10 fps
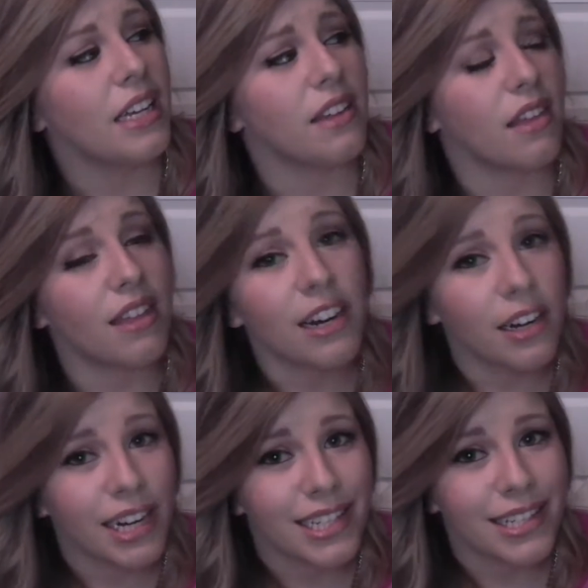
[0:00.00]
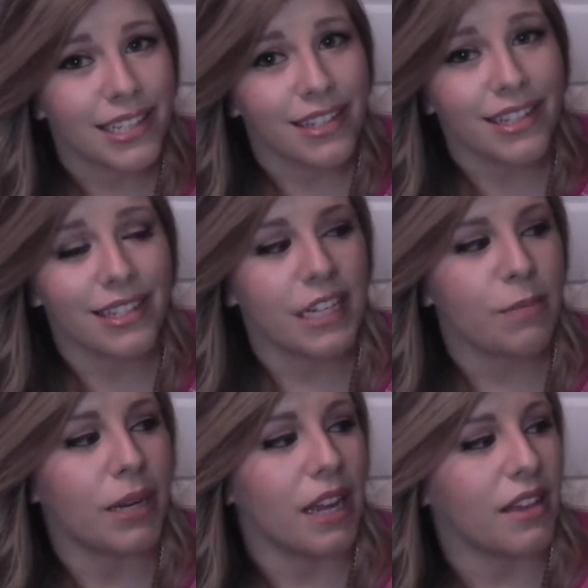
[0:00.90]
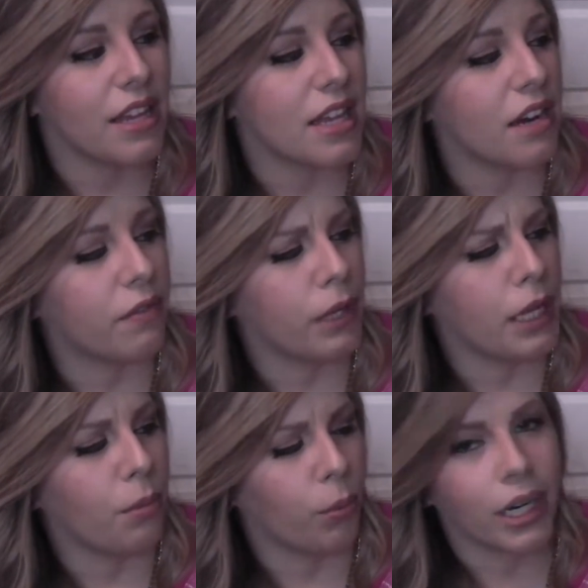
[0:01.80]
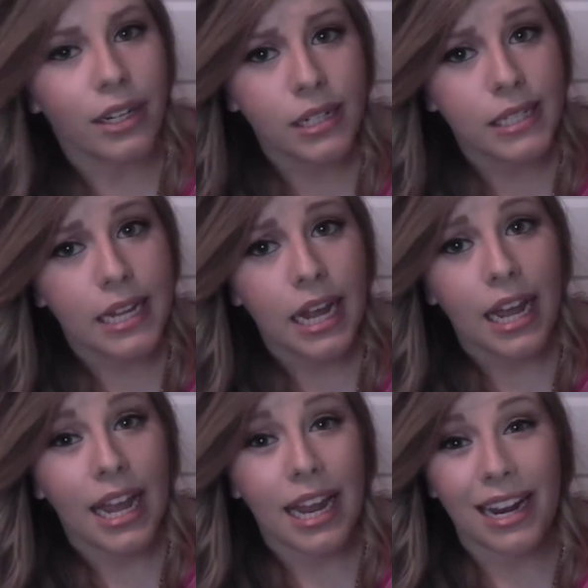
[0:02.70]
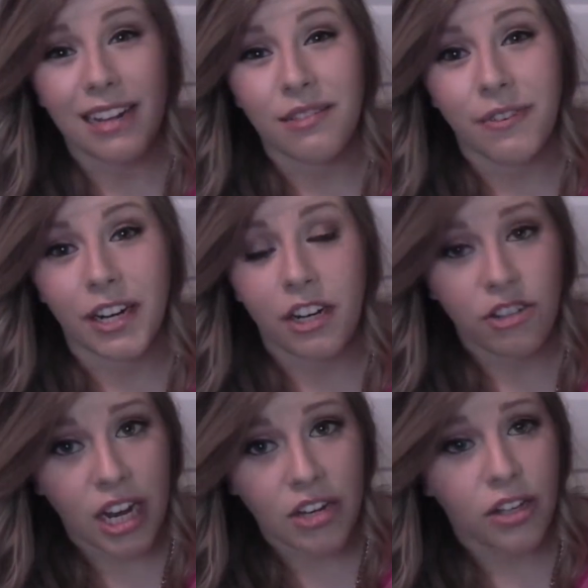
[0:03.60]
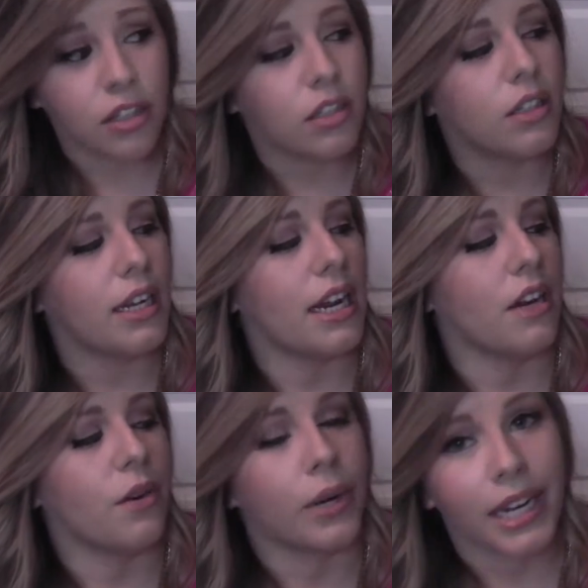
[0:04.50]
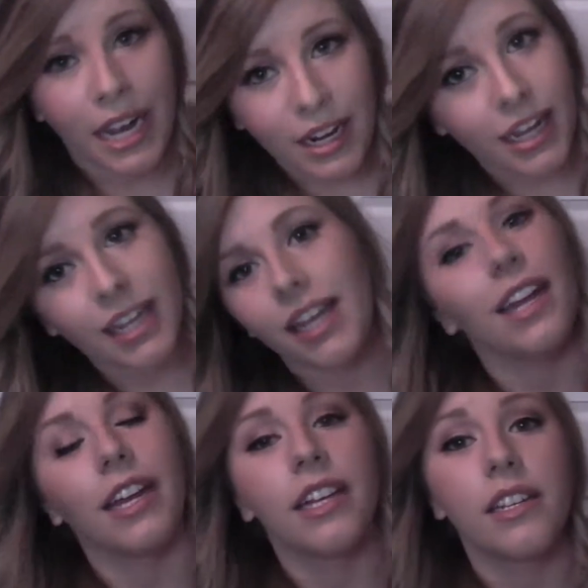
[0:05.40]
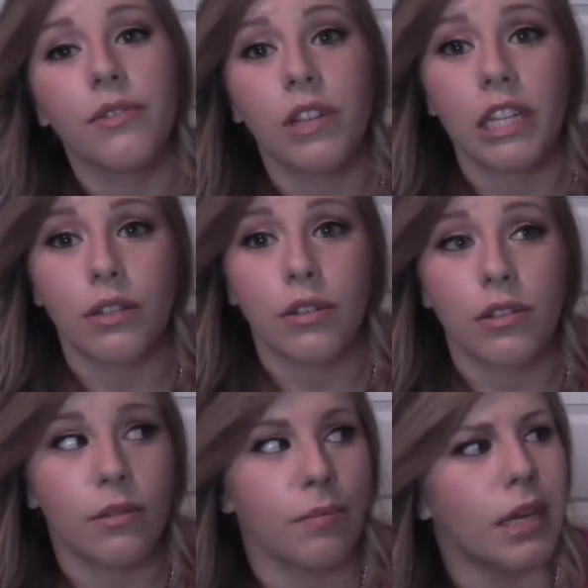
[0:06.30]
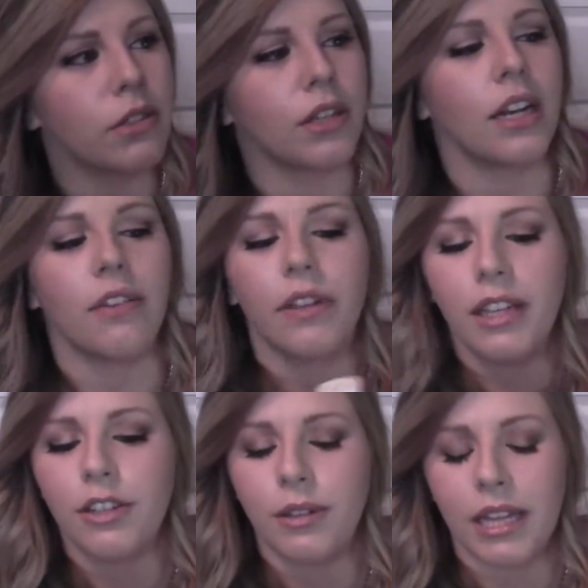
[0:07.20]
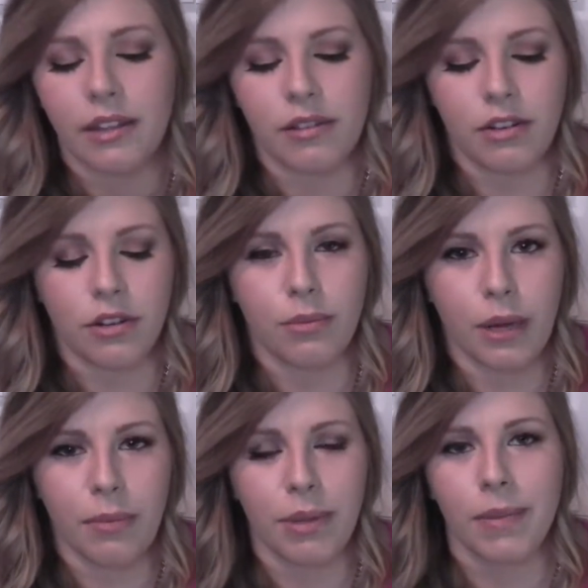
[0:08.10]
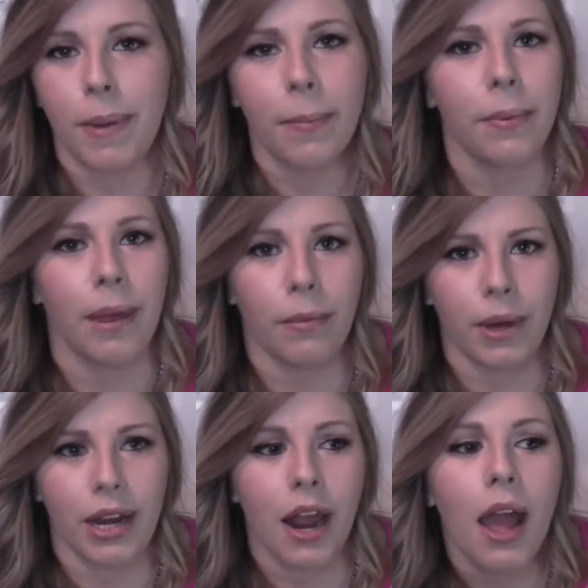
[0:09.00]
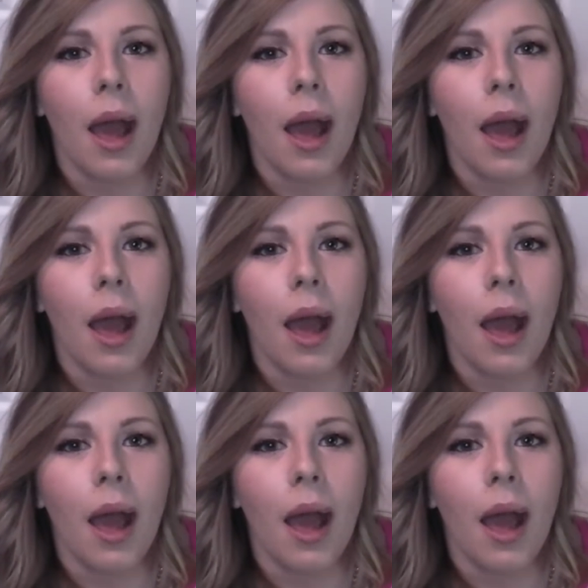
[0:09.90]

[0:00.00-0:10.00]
It's a thinner consistency, but I think that it really works, and it's very gentle and organic, and it smells good. I really do like the citrus one, but the peppermint one